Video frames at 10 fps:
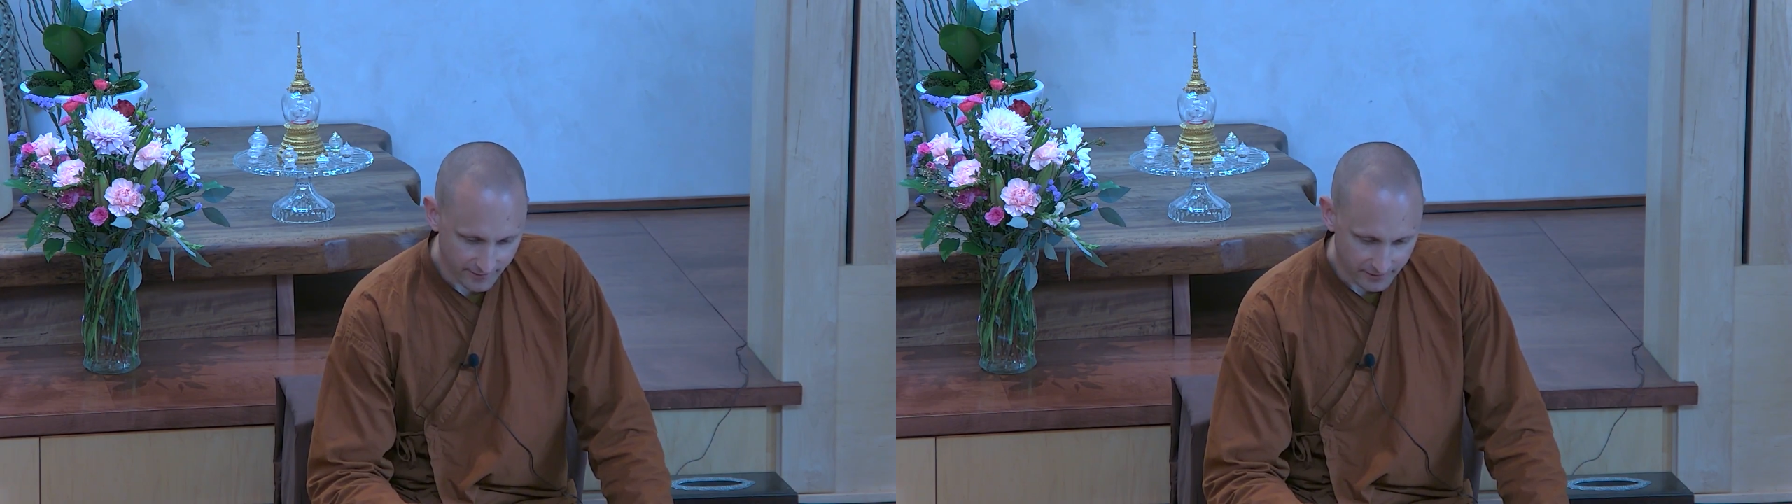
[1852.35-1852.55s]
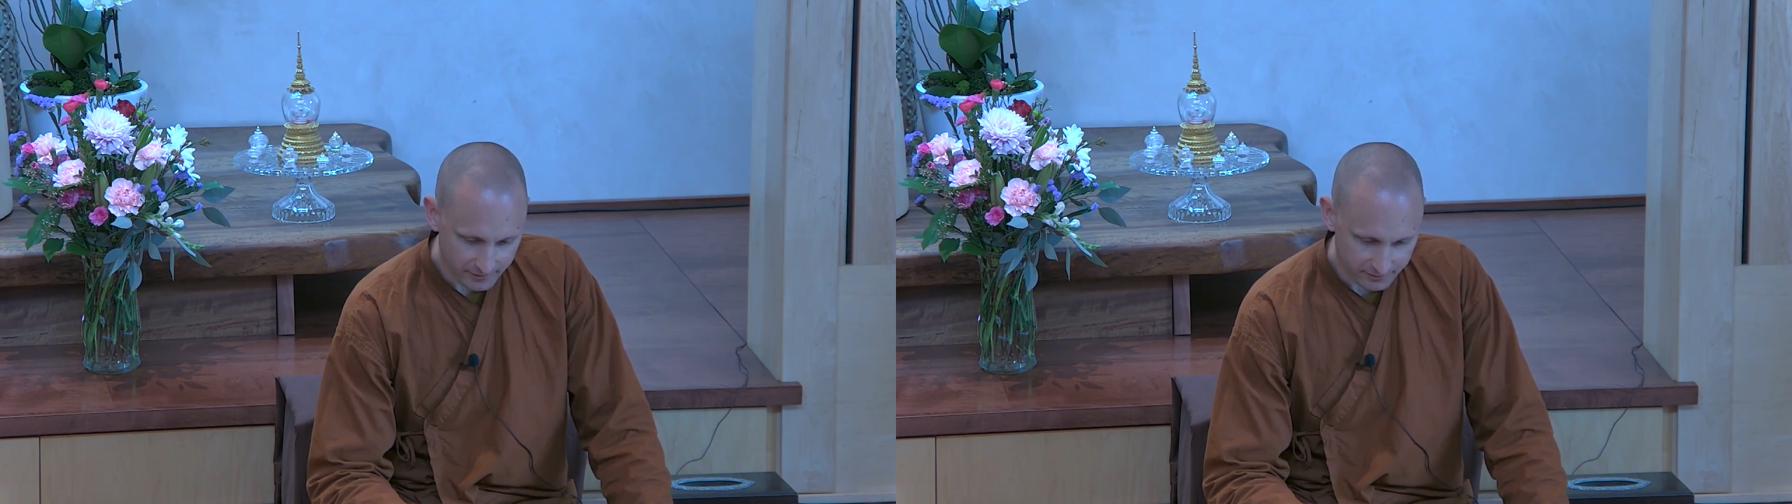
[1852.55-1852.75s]

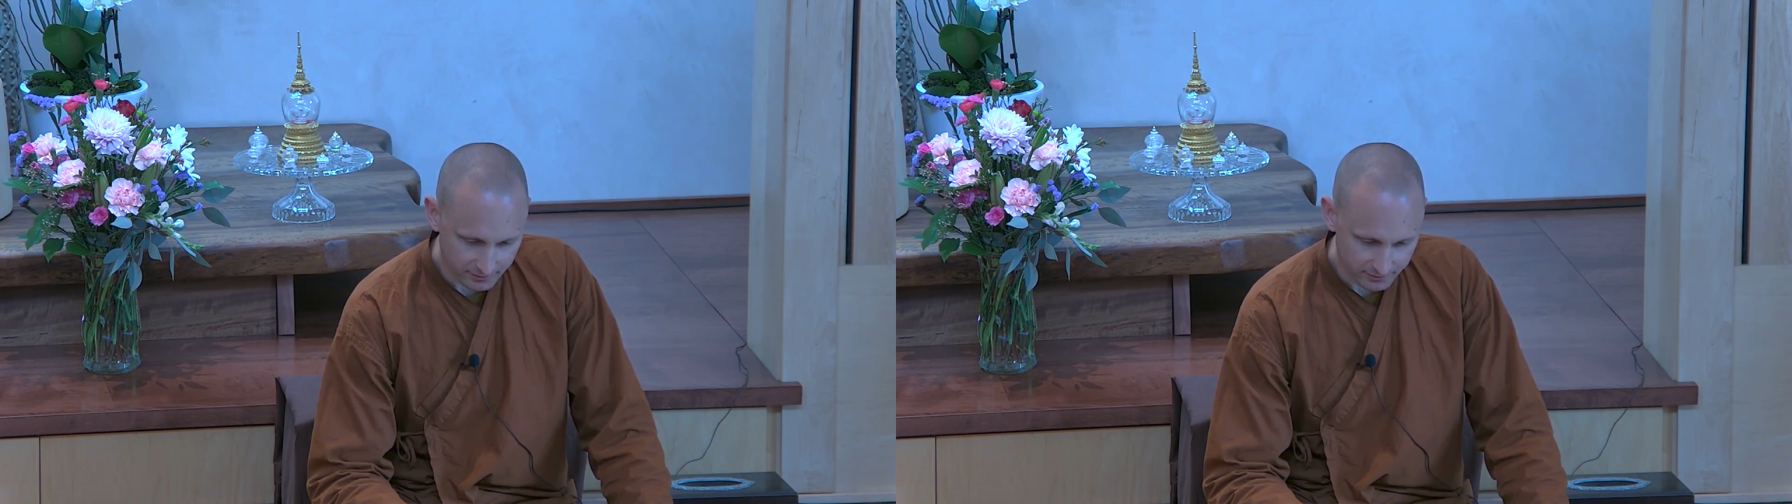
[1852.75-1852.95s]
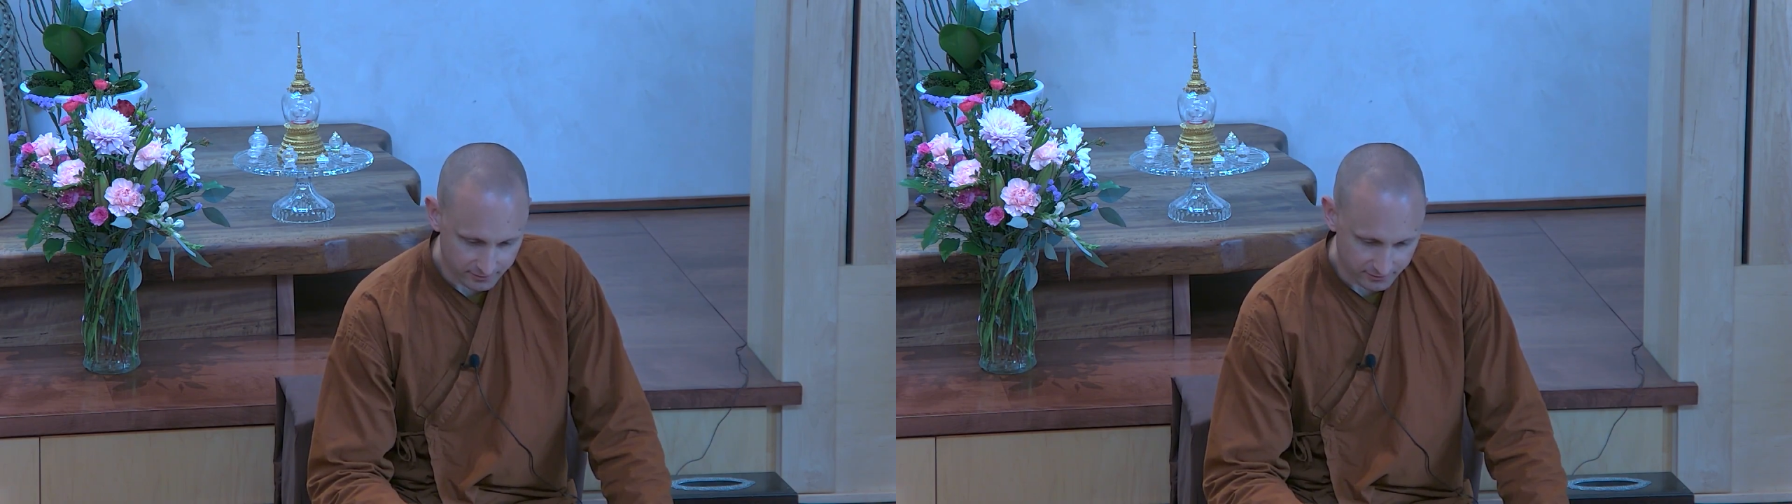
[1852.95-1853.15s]

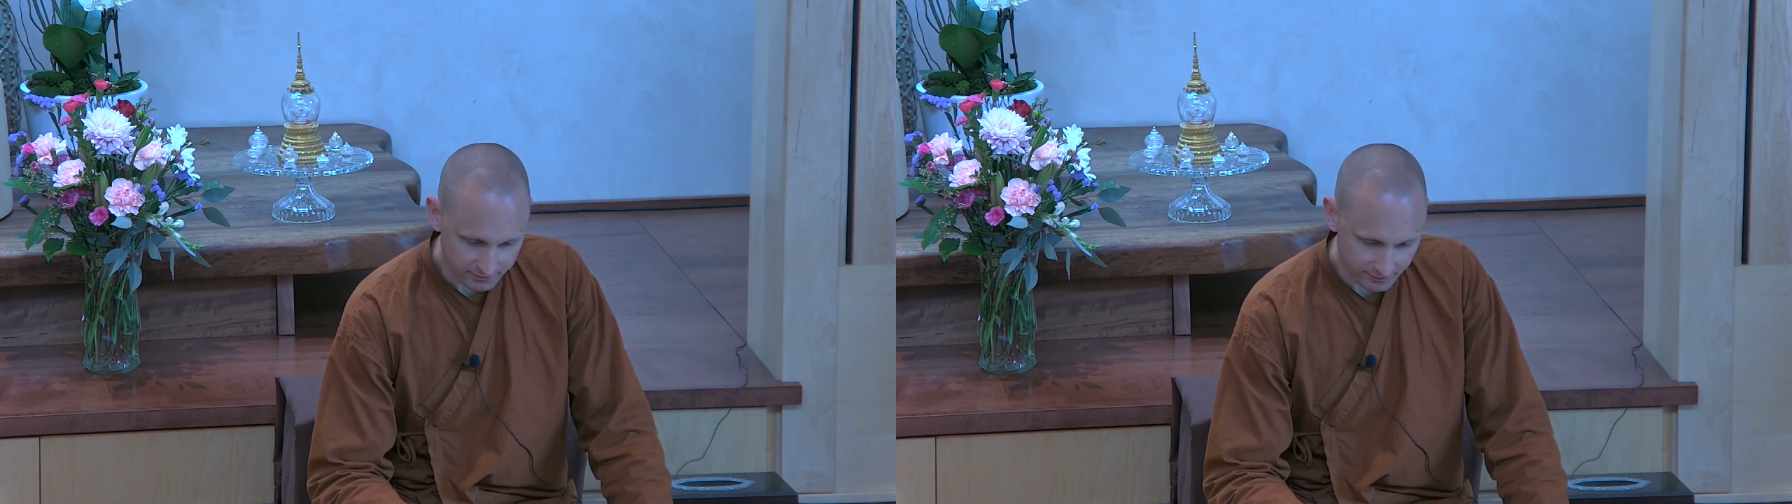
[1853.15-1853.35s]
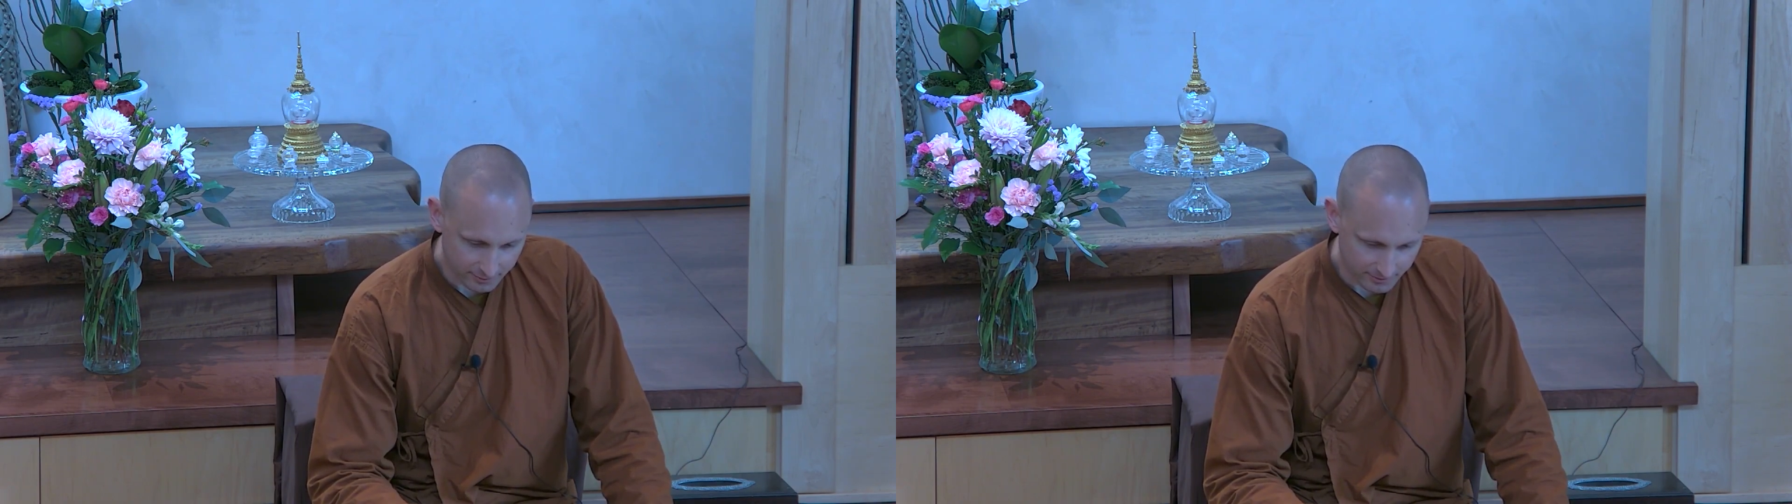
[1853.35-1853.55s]
shows
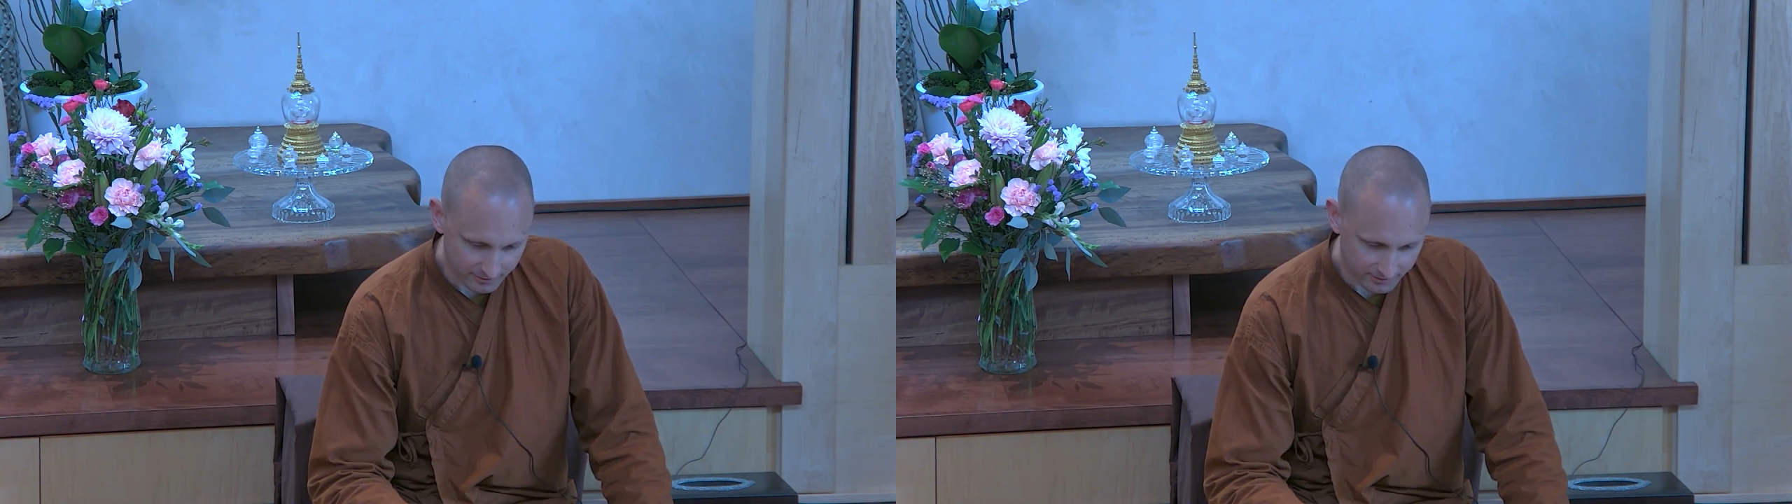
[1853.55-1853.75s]
disturbance,